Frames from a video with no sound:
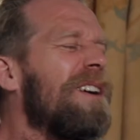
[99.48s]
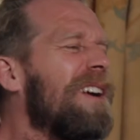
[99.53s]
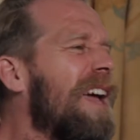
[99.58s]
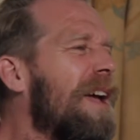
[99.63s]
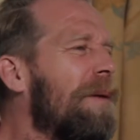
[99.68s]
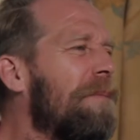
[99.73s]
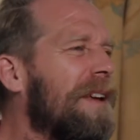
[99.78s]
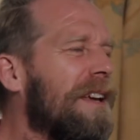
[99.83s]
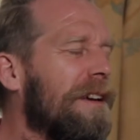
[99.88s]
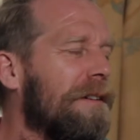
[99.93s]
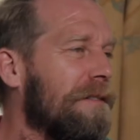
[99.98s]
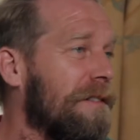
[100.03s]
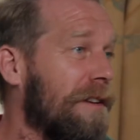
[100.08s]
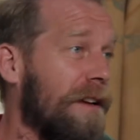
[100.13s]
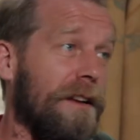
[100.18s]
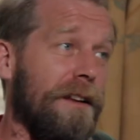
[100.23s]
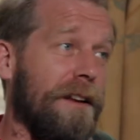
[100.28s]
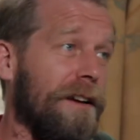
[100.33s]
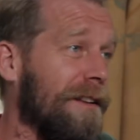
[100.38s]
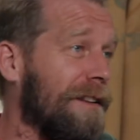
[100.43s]
guy gave me a...
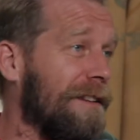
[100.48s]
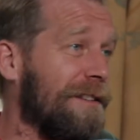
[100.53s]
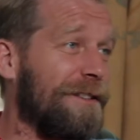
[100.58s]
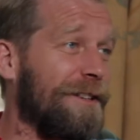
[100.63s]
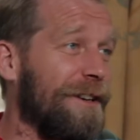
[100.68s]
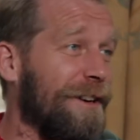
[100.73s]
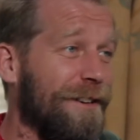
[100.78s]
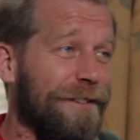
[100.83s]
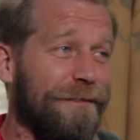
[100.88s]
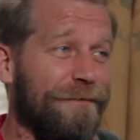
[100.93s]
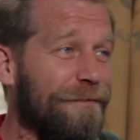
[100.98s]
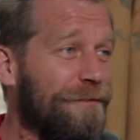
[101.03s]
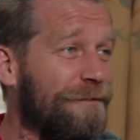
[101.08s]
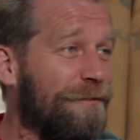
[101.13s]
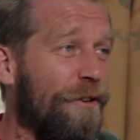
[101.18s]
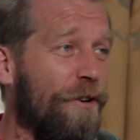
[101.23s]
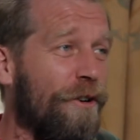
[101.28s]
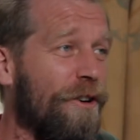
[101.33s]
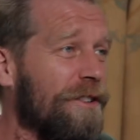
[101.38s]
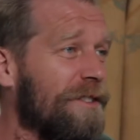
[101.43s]
No, not this year.
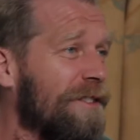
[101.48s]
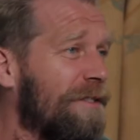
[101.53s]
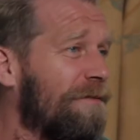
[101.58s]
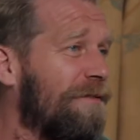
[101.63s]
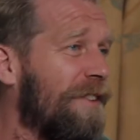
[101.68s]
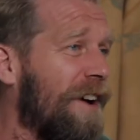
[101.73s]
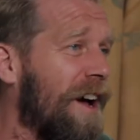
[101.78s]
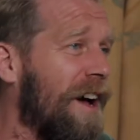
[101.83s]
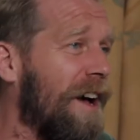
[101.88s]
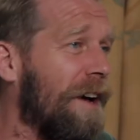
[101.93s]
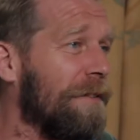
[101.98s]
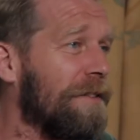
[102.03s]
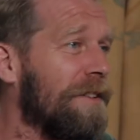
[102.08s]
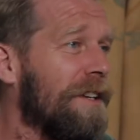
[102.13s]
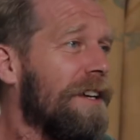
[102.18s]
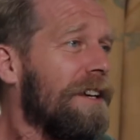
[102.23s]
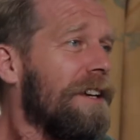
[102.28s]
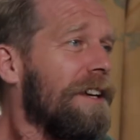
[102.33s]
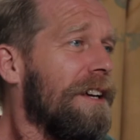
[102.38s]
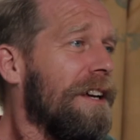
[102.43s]
Fours and fives.
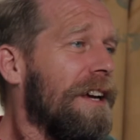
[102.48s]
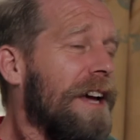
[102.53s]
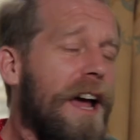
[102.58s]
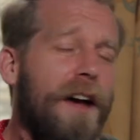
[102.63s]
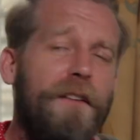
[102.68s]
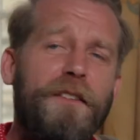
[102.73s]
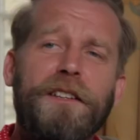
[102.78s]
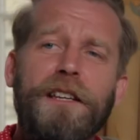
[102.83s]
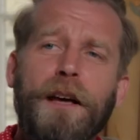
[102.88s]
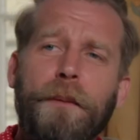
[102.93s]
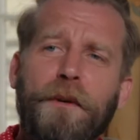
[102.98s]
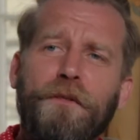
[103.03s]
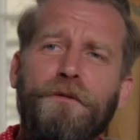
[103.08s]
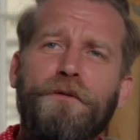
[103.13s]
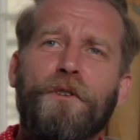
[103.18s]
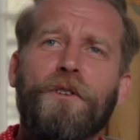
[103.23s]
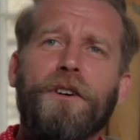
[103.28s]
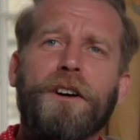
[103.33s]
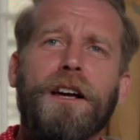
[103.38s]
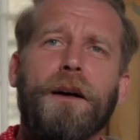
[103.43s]
Every time a
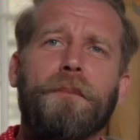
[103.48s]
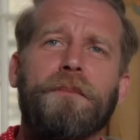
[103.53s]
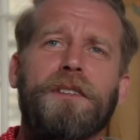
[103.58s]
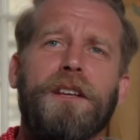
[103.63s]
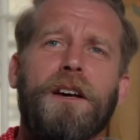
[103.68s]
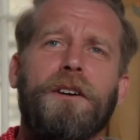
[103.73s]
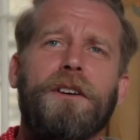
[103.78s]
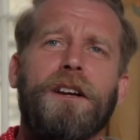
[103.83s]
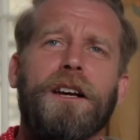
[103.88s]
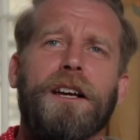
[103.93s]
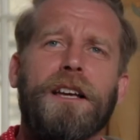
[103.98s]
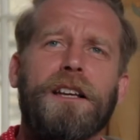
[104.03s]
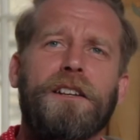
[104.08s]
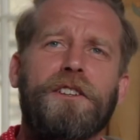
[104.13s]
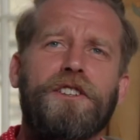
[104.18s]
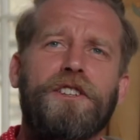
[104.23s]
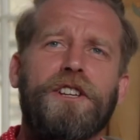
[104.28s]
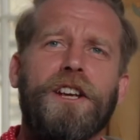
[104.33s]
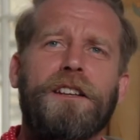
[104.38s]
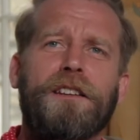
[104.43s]
four comes out, I get
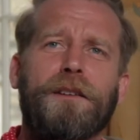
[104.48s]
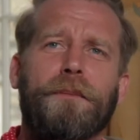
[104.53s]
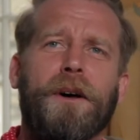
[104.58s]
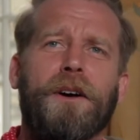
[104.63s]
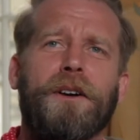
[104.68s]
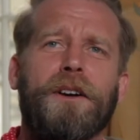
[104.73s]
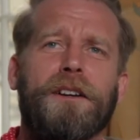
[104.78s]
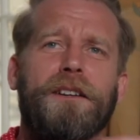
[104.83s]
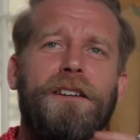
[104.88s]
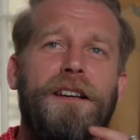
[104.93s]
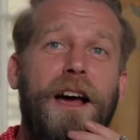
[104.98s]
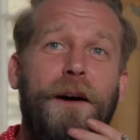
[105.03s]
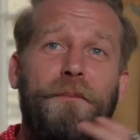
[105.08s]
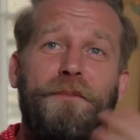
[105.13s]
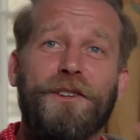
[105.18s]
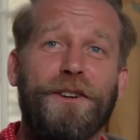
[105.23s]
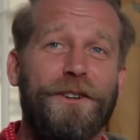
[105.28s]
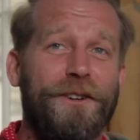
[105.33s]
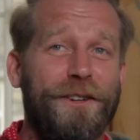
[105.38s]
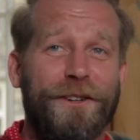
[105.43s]
shit about it. Now I'm
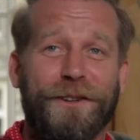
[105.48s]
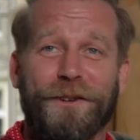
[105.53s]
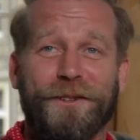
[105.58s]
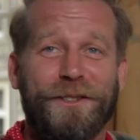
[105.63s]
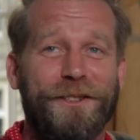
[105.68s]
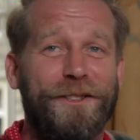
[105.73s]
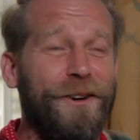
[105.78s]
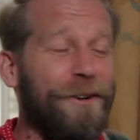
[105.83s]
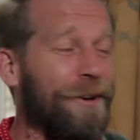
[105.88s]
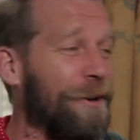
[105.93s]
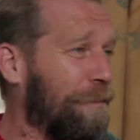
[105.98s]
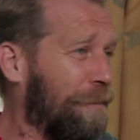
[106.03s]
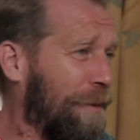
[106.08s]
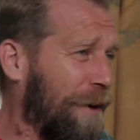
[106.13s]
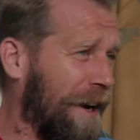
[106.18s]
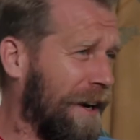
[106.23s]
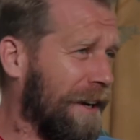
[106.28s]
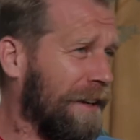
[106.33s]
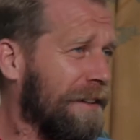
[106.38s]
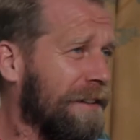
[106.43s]
turning into a total
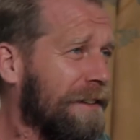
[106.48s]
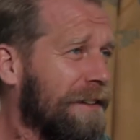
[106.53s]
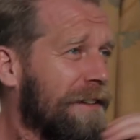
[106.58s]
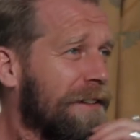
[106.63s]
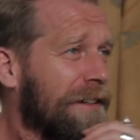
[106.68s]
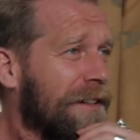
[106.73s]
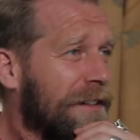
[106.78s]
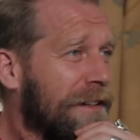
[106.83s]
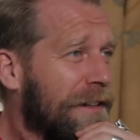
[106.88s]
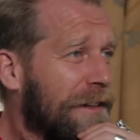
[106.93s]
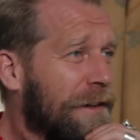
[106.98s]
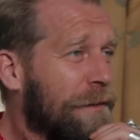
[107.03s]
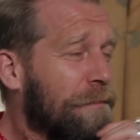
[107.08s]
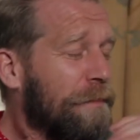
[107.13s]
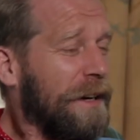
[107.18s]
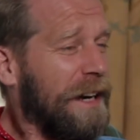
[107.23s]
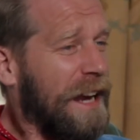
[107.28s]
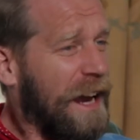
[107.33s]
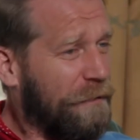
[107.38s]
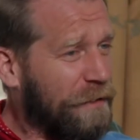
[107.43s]
prick.
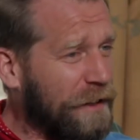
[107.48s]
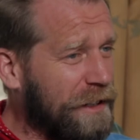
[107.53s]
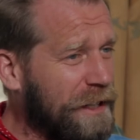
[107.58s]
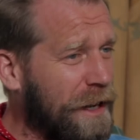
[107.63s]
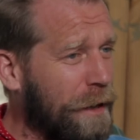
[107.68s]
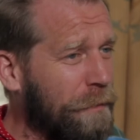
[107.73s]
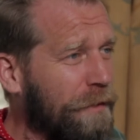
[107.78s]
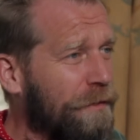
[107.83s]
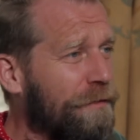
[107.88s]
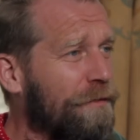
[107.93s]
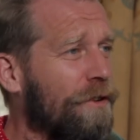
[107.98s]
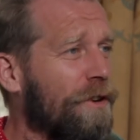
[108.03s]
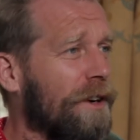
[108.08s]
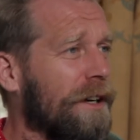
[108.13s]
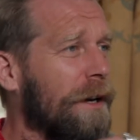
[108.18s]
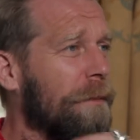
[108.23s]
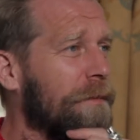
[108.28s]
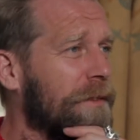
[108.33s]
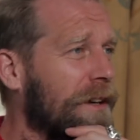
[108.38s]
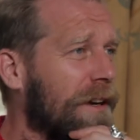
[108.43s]
But every time a four
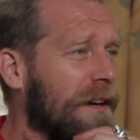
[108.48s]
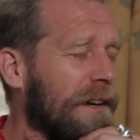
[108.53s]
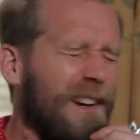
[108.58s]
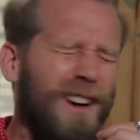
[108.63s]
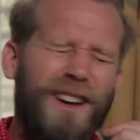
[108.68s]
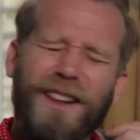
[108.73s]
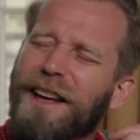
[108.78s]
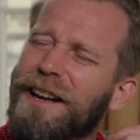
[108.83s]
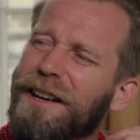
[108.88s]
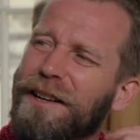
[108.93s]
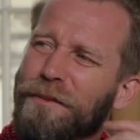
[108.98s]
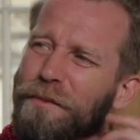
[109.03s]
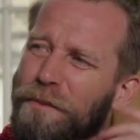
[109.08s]
comes out, I go, oh, that is